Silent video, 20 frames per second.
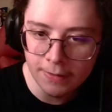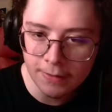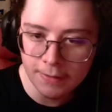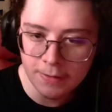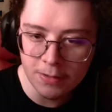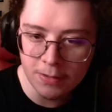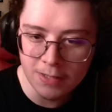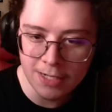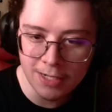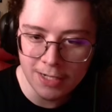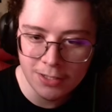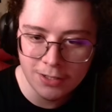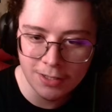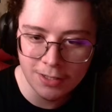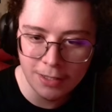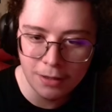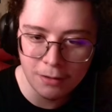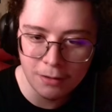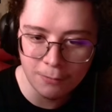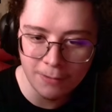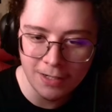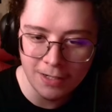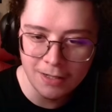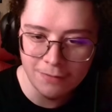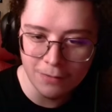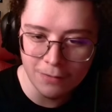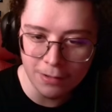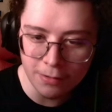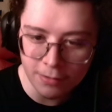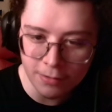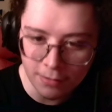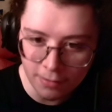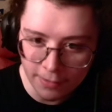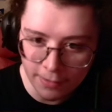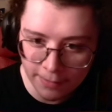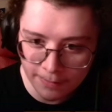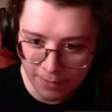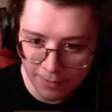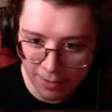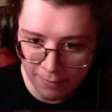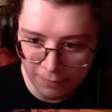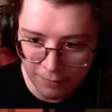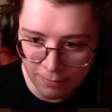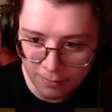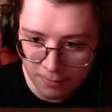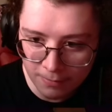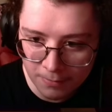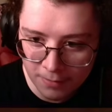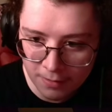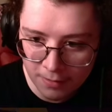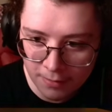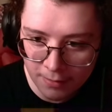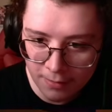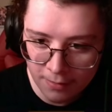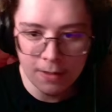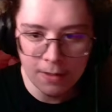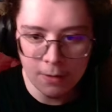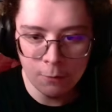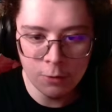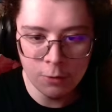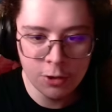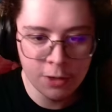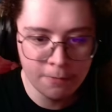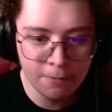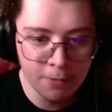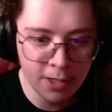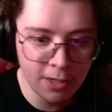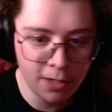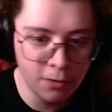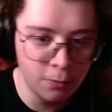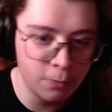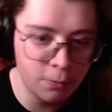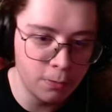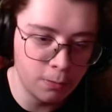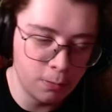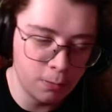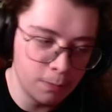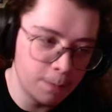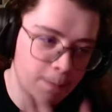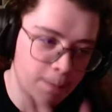There's actually 3 of those large platforms, which is pretty cool.